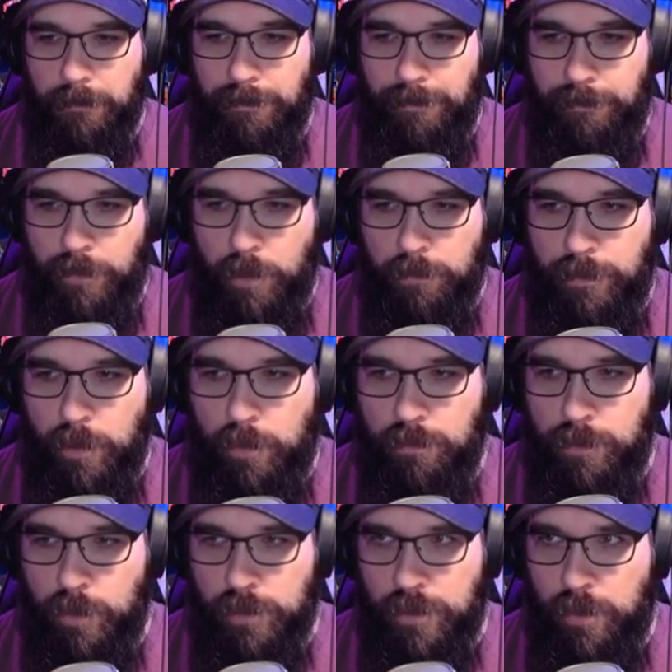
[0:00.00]
Popo
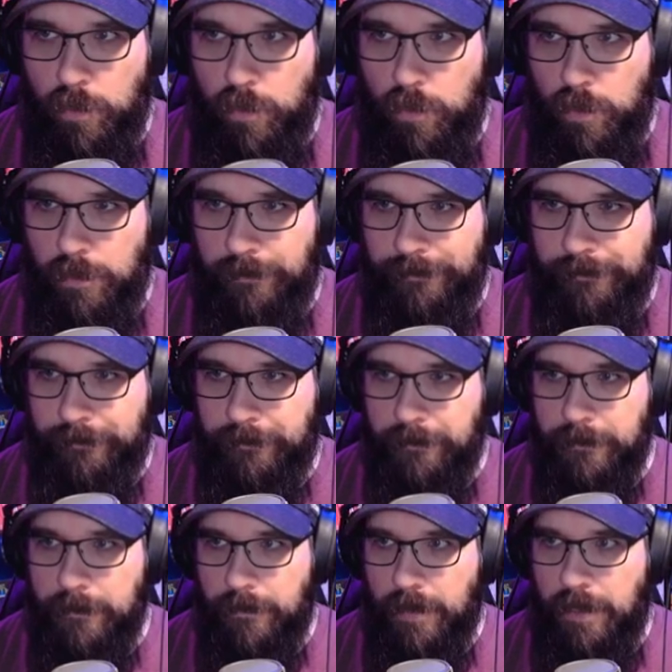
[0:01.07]
Moto?
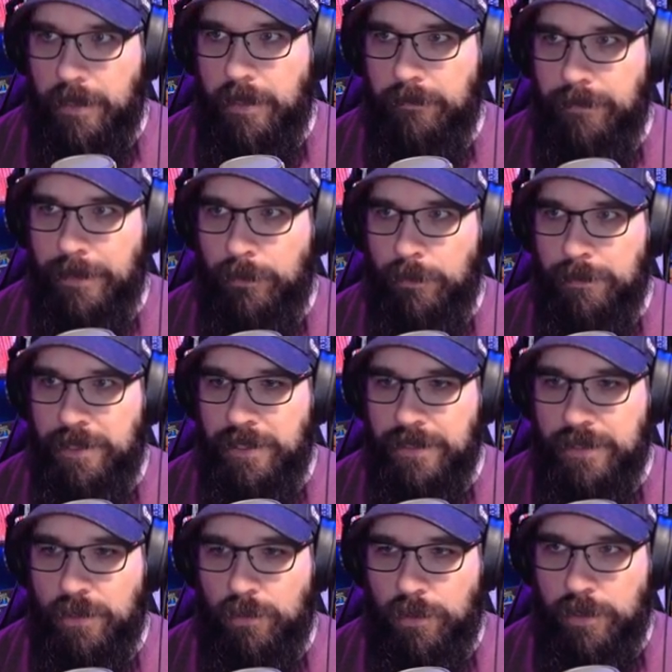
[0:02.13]
If I go up to this
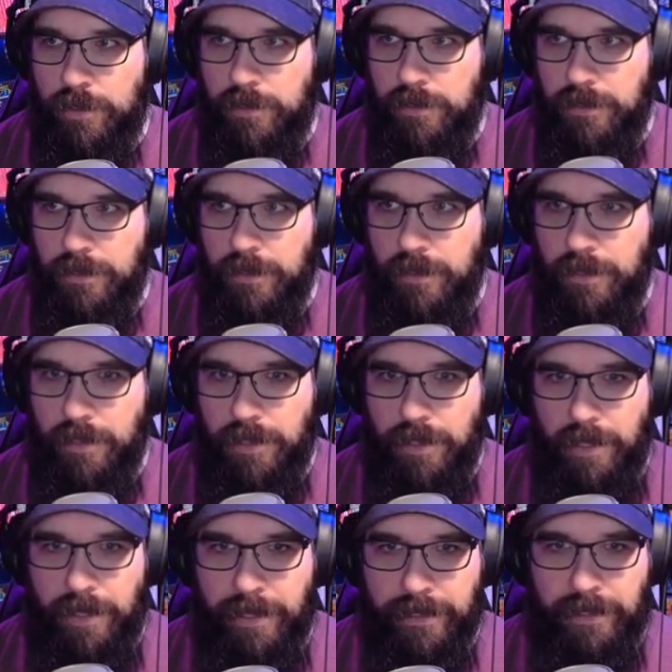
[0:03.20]
corner,
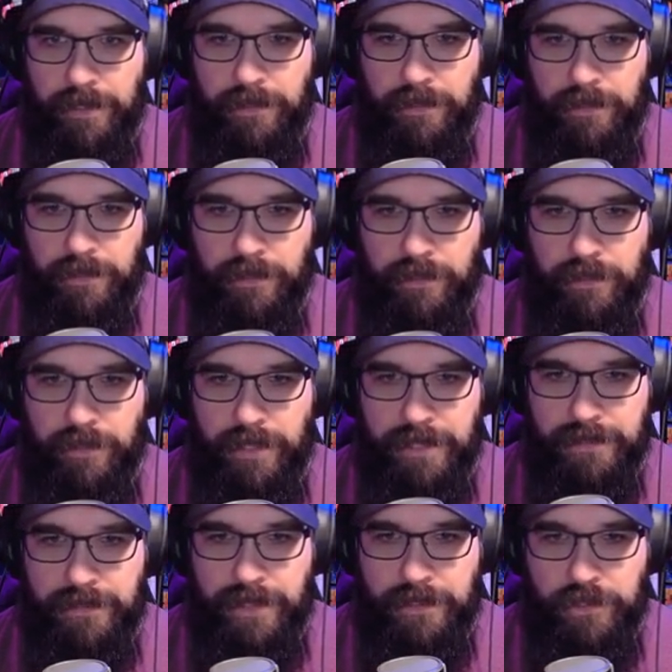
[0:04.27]
I can...
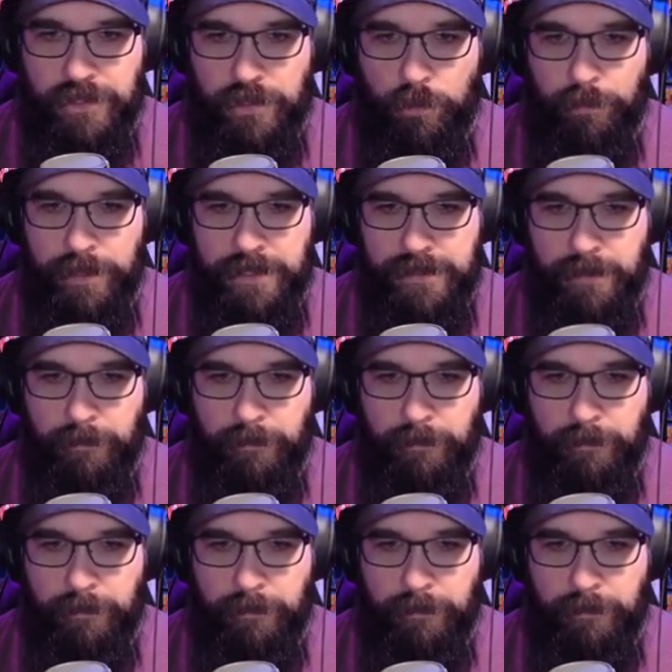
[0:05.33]
That just opens up